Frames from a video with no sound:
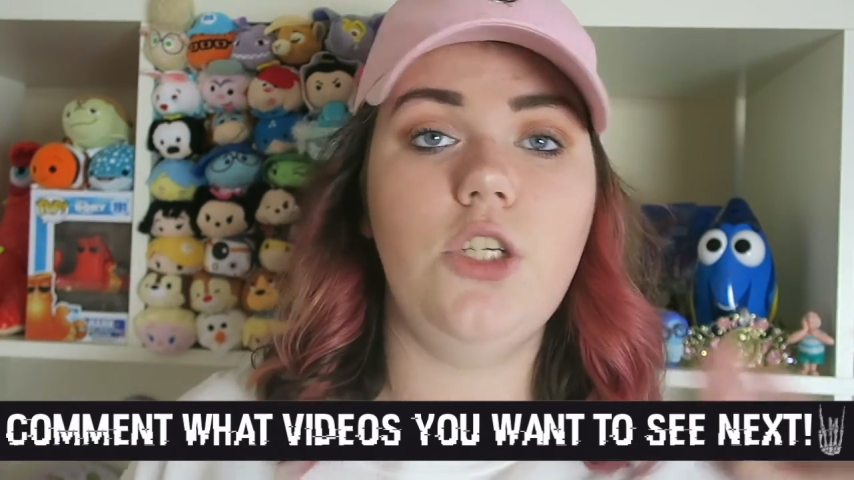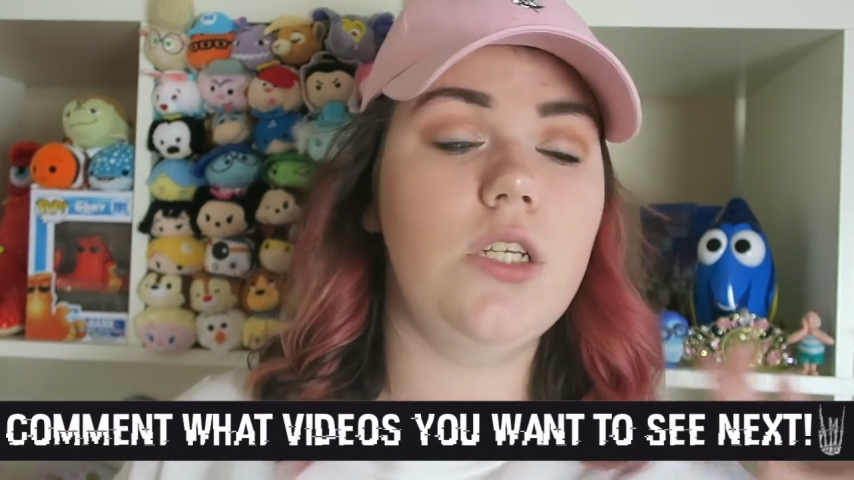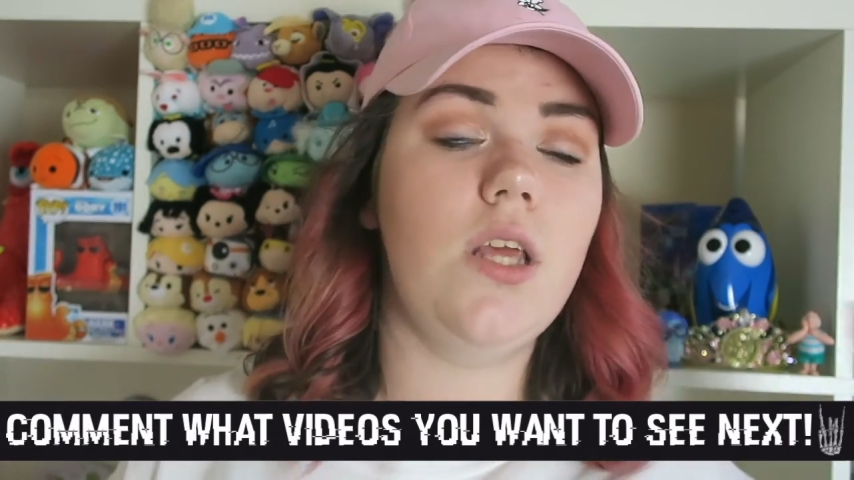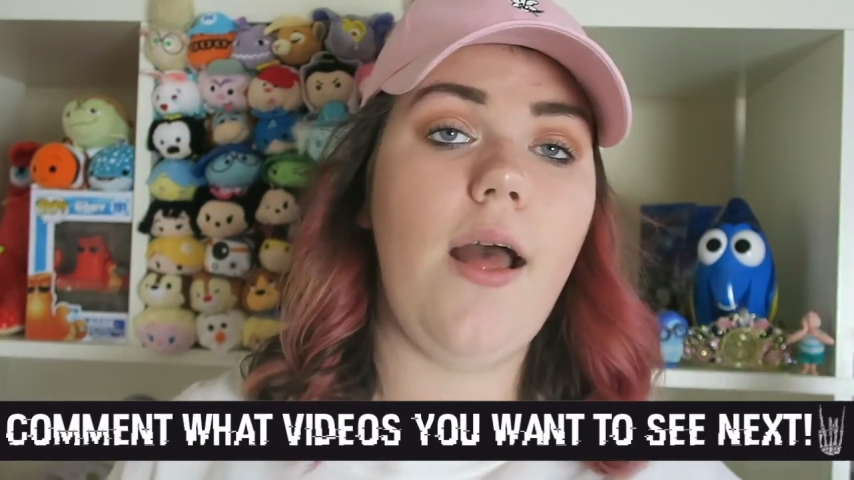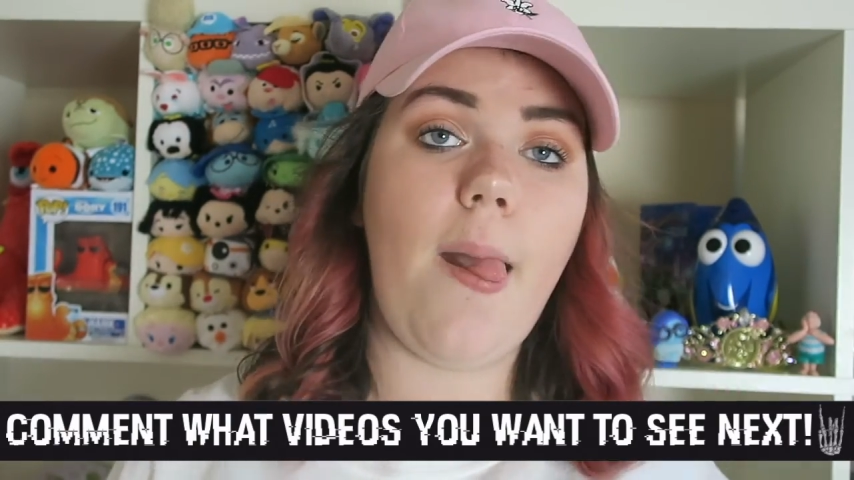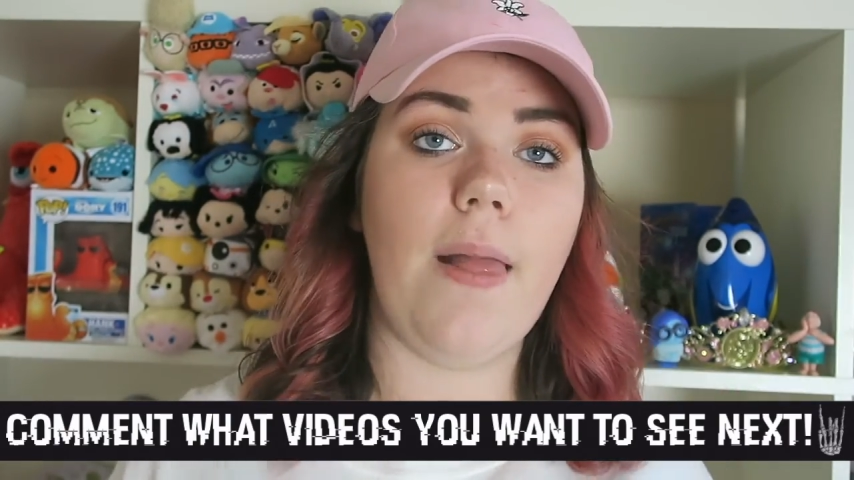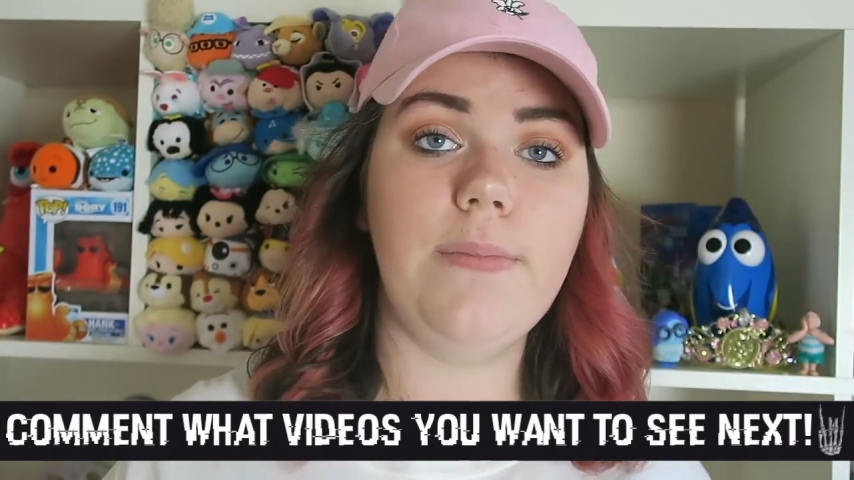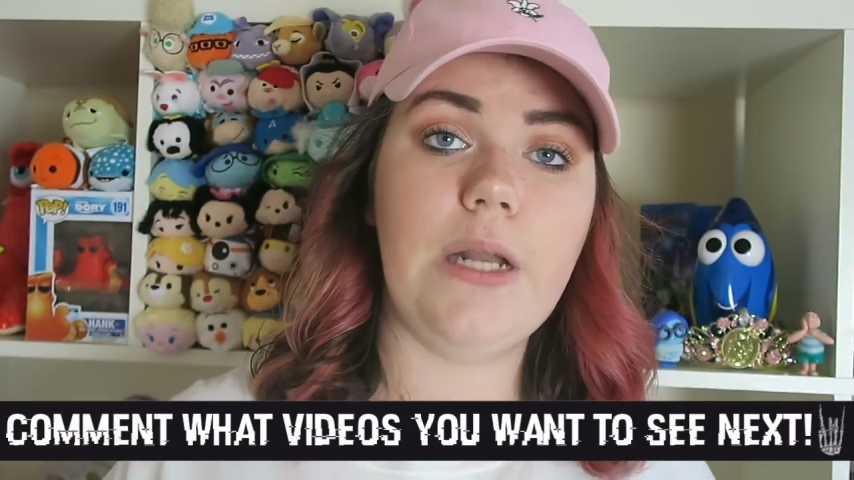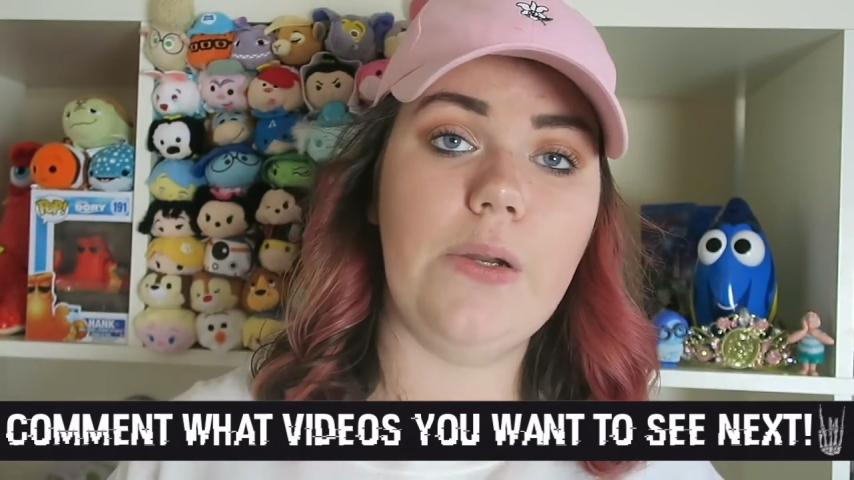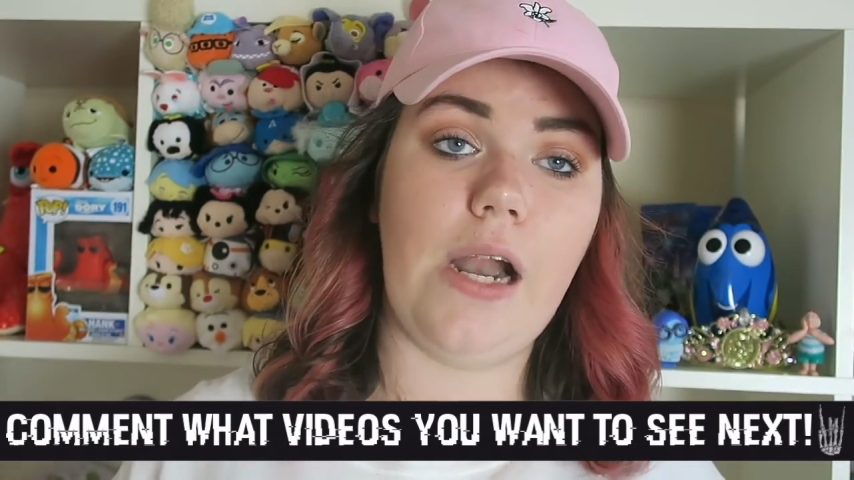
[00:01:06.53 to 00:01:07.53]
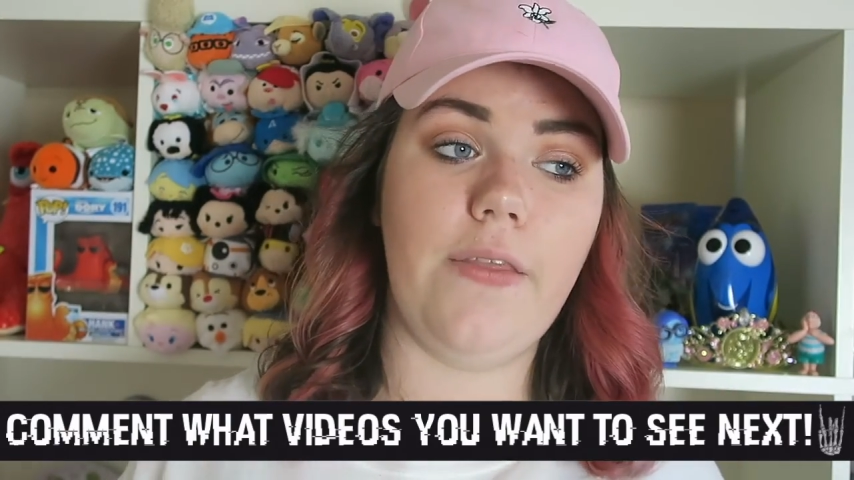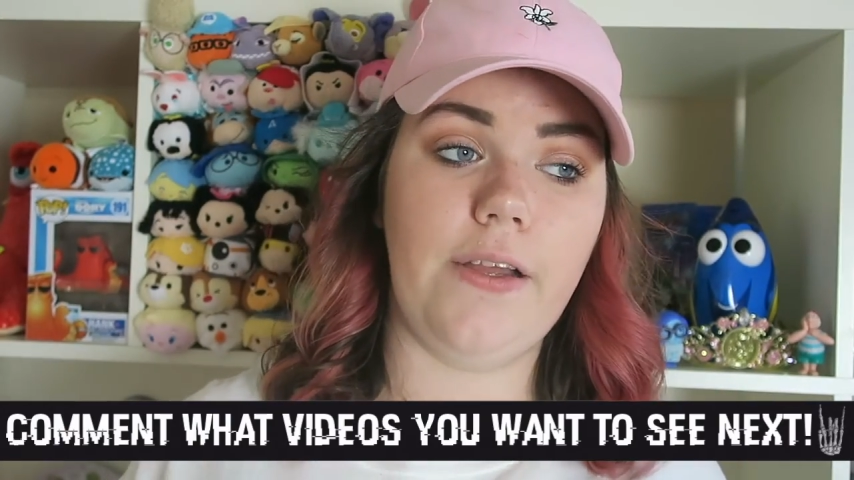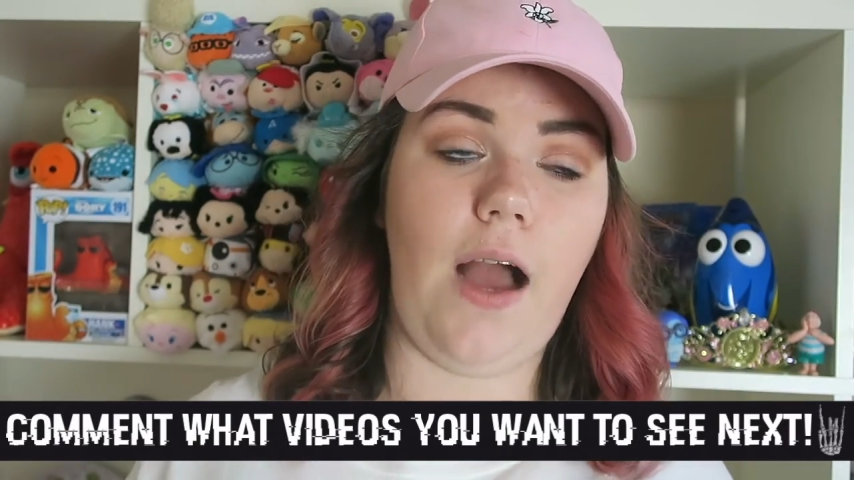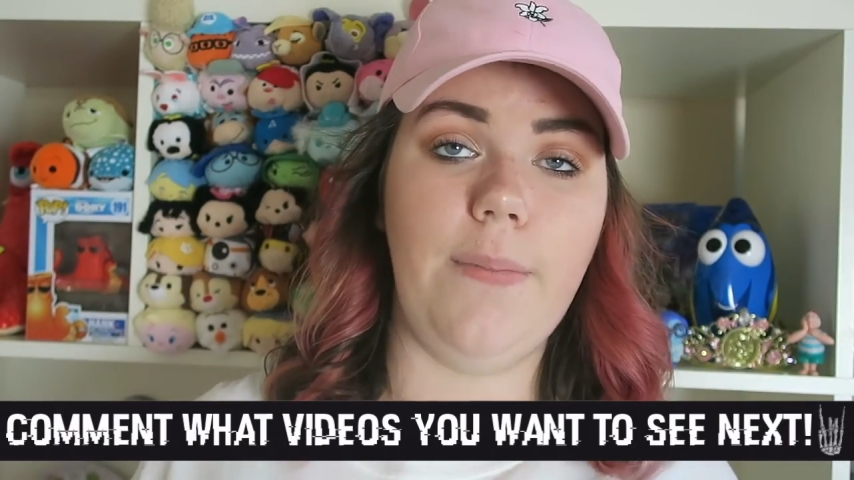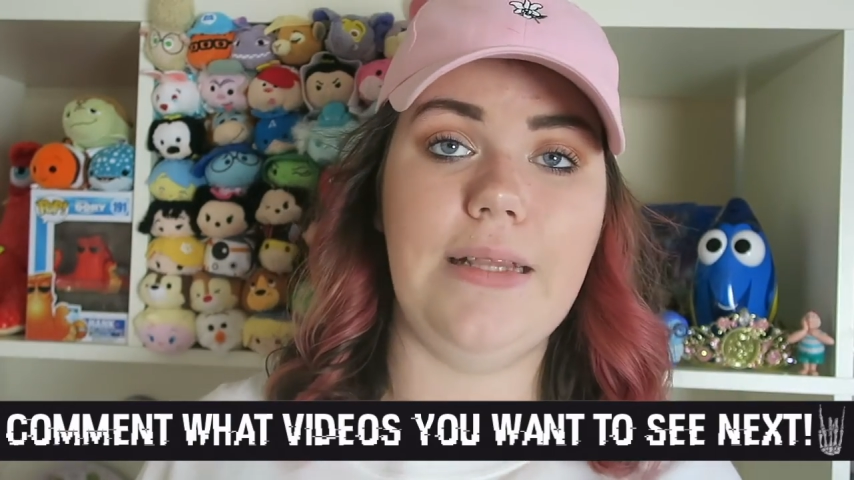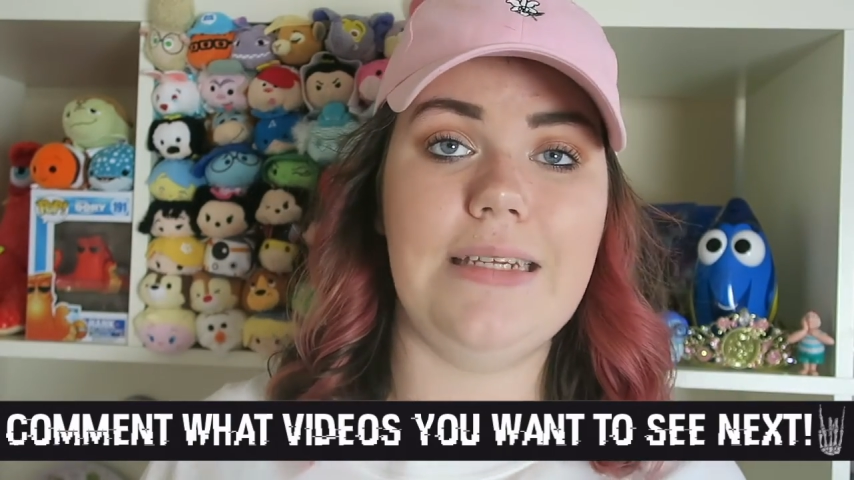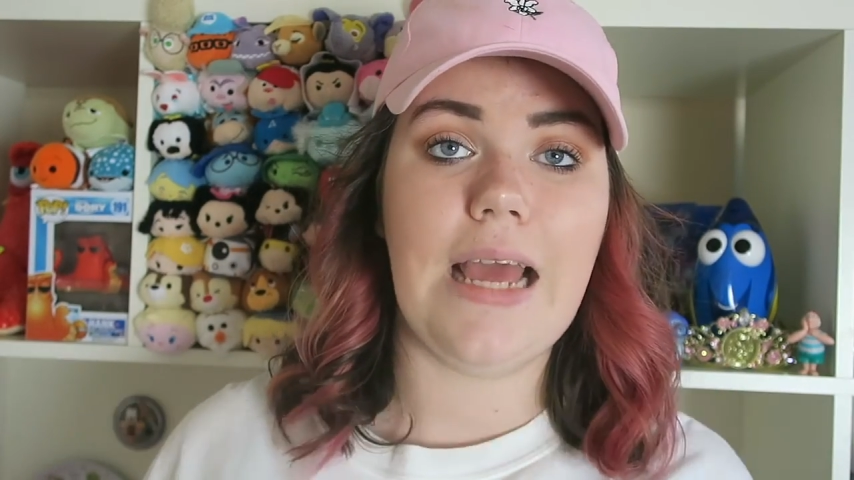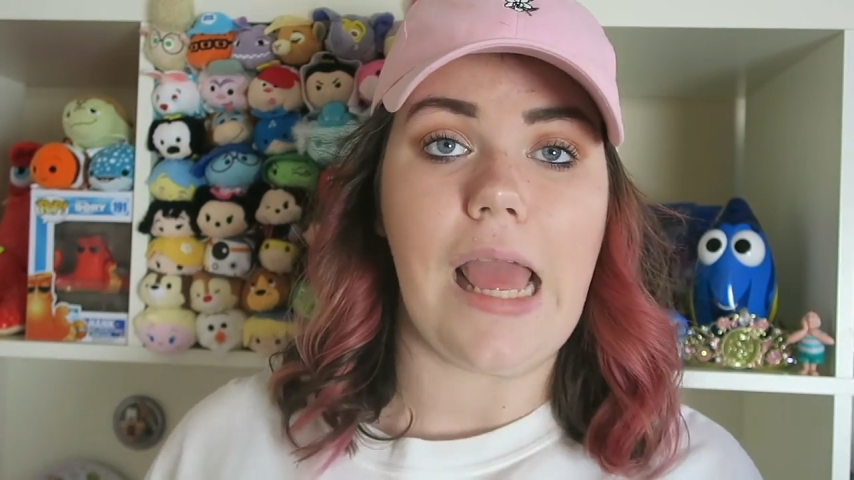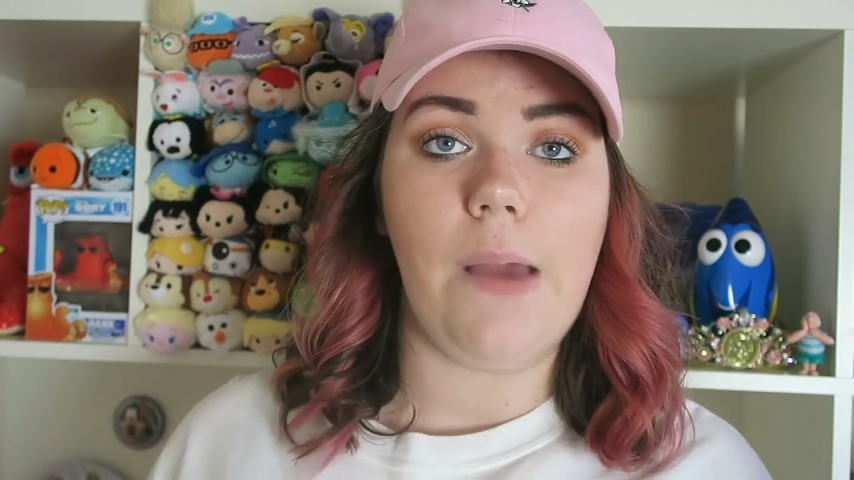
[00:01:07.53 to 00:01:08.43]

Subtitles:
just let me know down in the comments.